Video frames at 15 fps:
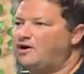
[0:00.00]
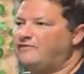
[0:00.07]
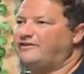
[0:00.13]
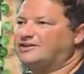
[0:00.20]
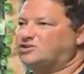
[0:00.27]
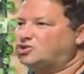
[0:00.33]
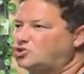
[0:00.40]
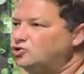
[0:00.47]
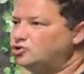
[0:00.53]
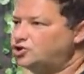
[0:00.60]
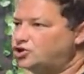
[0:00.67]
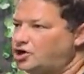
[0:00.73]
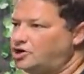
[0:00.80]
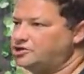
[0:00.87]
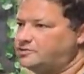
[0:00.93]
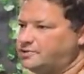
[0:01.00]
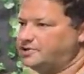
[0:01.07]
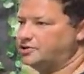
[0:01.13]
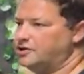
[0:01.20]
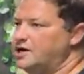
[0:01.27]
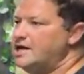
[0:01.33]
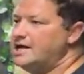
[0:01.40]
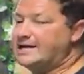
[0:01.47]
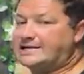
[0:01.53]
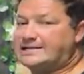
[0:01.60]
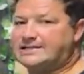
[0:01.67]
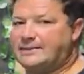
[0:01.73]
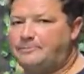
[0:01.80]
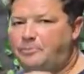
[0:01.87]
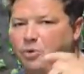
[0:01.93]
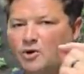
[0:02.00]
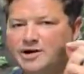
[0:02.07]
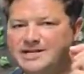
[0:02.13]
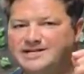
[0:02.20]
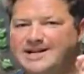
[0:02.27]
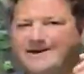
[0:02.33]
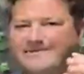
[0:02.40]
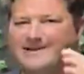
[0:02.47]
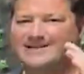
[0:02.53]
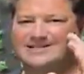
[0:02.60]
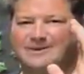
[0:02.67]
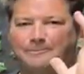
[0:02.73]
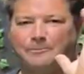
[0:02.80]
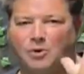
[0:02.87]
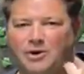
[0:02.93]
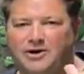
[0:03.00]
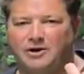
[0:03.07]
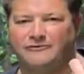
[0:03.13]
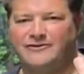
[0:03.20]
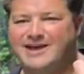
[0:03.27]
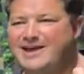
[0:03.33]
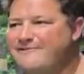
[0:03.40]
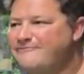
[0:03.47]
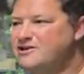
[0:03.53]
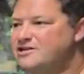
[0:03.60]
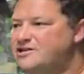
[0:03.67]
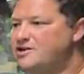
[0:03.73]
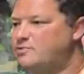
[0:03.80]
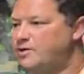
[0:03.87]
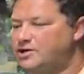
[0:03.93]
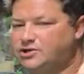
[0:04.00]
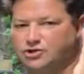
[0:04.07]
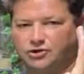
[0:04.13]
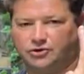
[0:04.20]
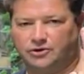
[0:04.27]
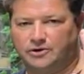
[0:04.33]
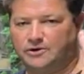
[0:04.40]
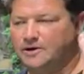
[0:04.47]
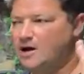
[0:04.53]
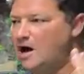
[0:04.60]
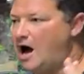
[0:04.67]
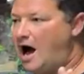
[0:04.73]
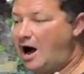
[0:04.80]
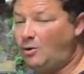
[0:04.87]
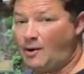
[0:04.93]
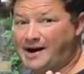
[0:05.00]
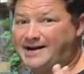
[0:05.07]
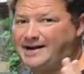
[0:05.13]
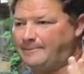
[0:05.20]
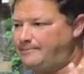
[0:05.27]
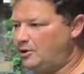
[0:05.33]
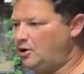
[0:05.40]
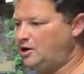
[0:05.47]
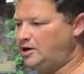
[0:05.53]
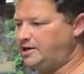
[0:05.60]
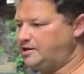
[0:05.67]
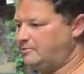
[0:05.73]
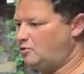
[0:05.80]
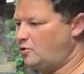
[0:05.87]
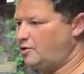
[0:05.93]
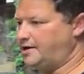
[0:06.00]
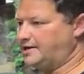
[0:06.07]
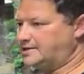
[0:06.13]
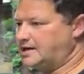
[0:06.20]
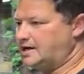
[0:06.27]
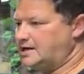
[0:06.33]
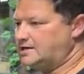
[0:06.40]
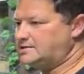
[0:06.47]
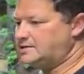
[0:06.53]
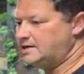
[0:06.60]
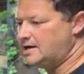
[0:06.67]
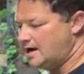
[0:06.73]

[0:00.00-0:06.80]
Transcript: of our school shows we do. It's the point, that's the point of everything we do. I wake up early in the mornings, guys.